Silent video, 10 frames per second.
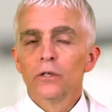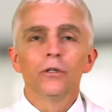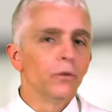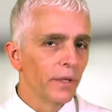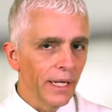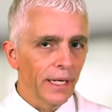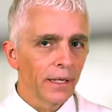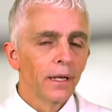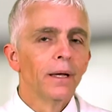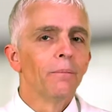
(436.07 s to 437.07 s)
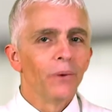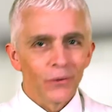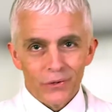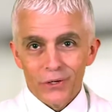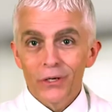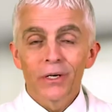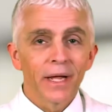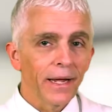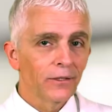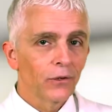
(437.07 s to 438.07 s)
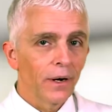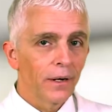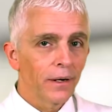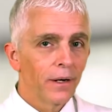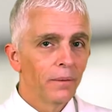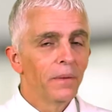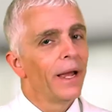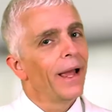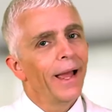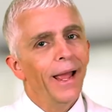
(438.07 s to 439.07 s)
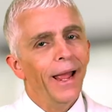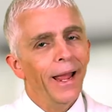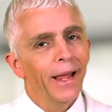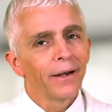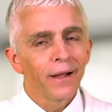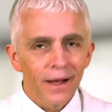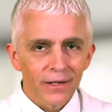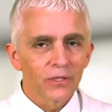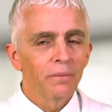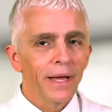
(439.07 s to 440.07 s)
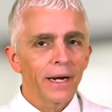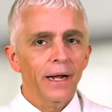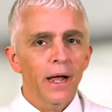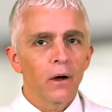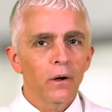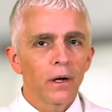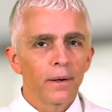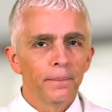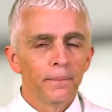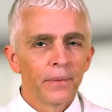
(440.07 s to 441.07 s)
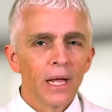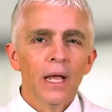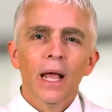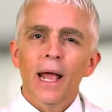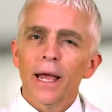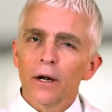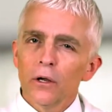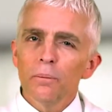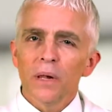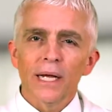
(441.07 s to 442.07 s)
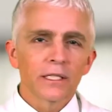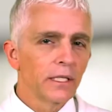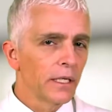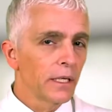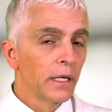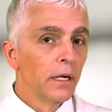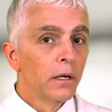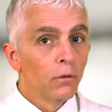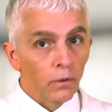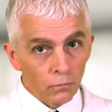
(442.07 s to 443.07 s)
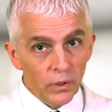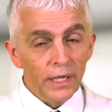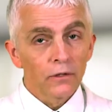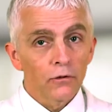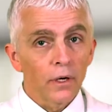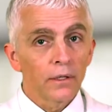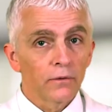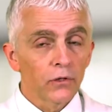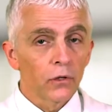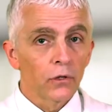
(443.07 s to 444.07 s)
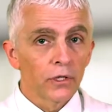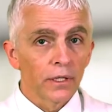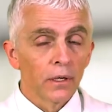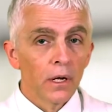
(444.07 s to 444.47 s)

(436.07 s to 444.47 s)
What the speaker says: to get both a good cancer outcome and cosmetic outcome. And a good plastic and reconstructive surgeon